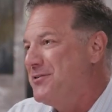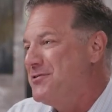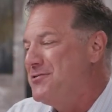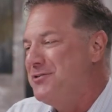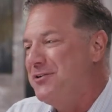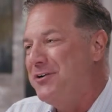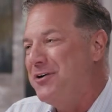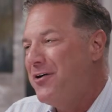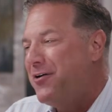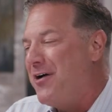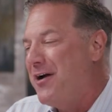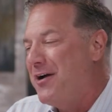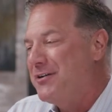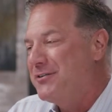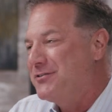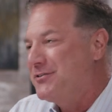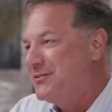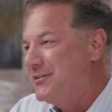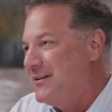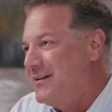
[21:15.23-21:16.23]
And you know,
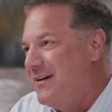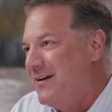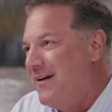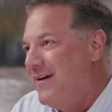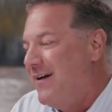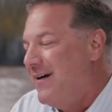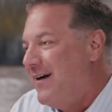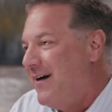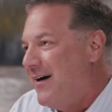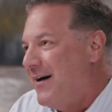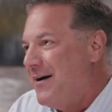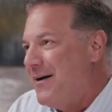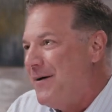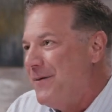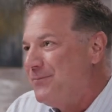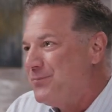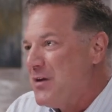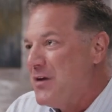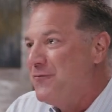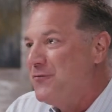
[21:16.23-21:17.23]
honestly,
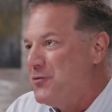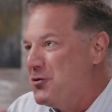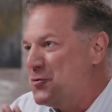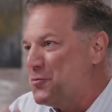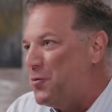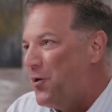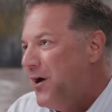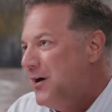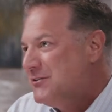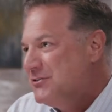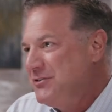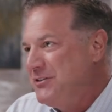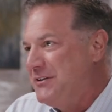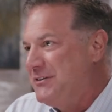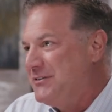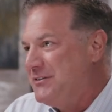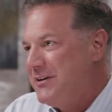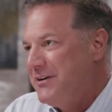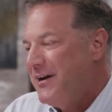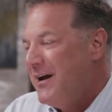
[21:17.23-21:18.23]
if you're
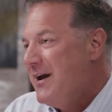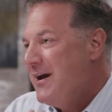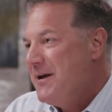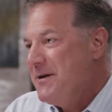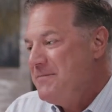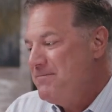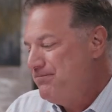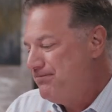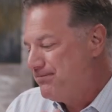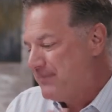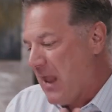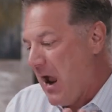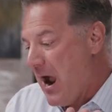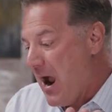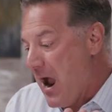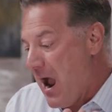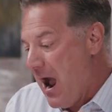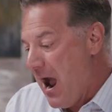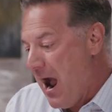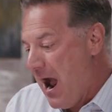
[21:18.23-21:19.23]
watching today,
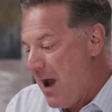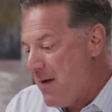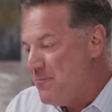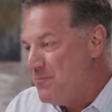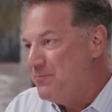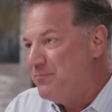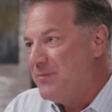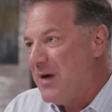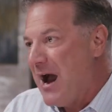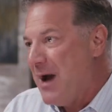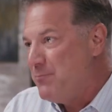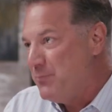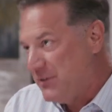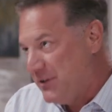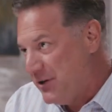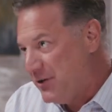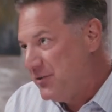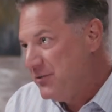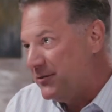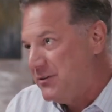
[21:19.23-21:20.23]
I'm
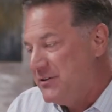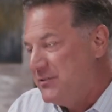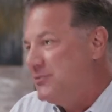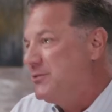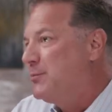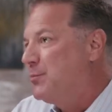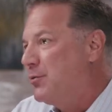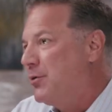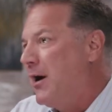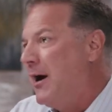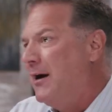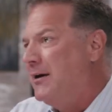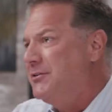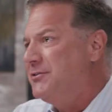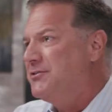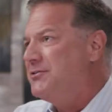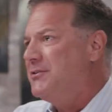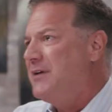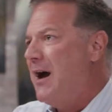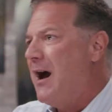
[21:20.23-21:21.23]
literally surprised.